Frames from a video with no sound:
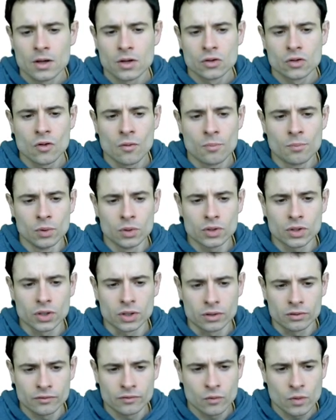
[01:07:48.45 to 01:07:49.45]
the blue
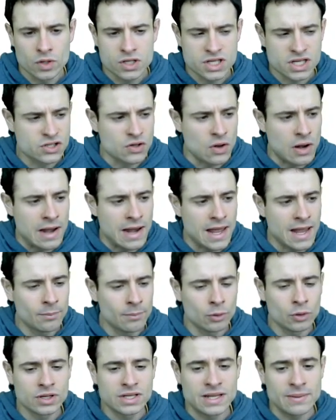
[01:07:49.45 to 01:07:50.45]
curve, which is the
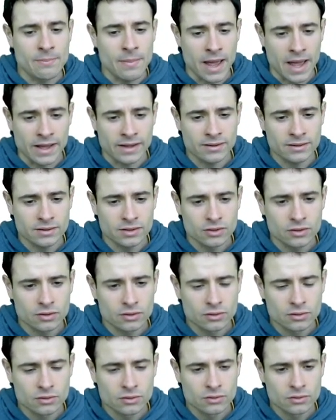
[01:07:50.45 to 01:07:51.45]
labor demand,
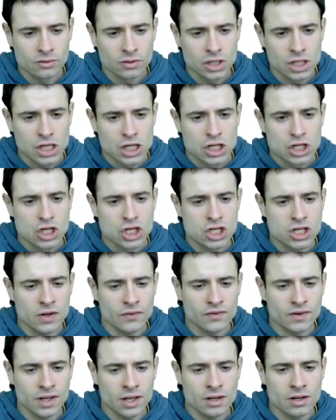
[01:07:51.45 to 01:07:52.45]

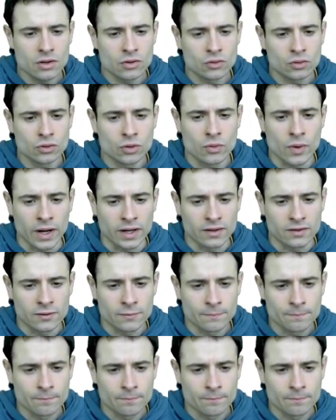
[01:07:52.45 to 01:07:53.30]
shifted to the right.